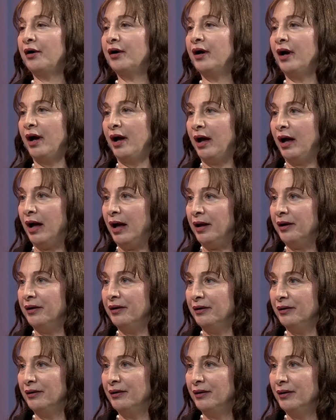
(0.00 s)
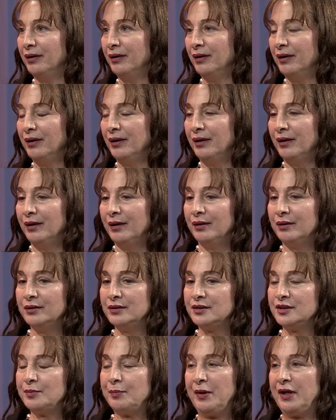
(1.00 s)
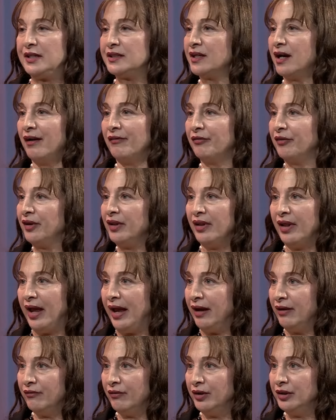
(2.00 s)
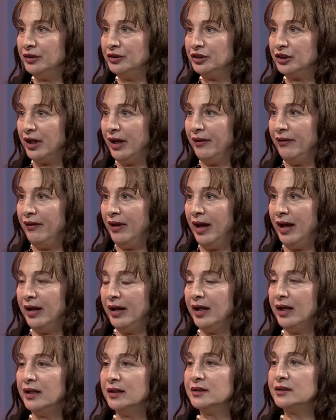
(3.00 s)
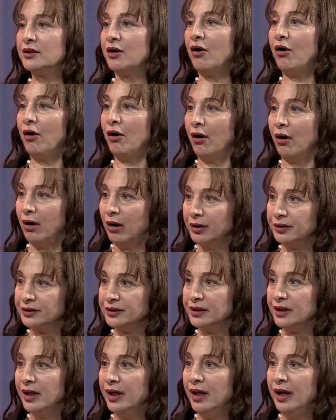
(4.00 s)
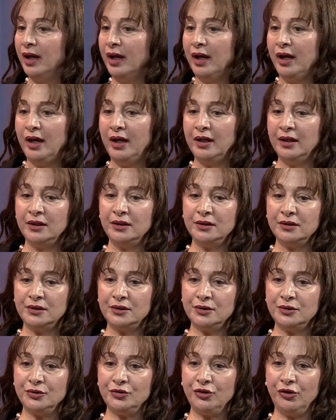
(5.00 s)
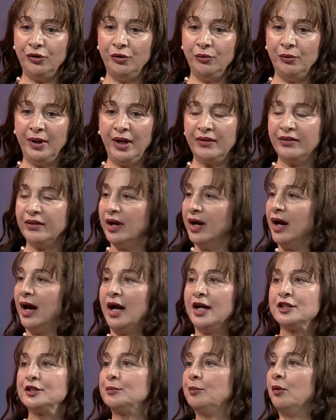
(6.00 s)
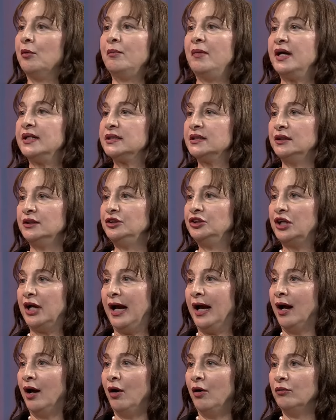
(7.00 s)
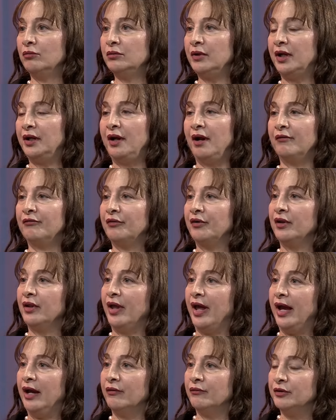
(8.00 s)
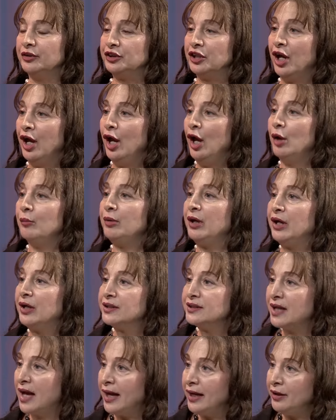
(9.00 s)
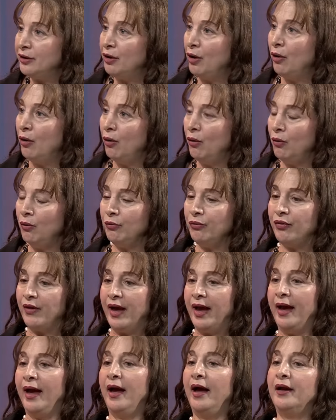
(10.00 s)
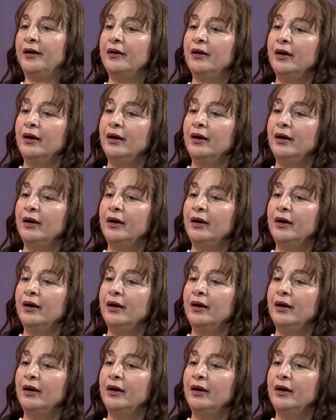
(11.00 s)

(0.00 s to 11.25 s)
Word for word: God speaks every language, and Amen. That his heart is to get the gospel message out in every language, because I know that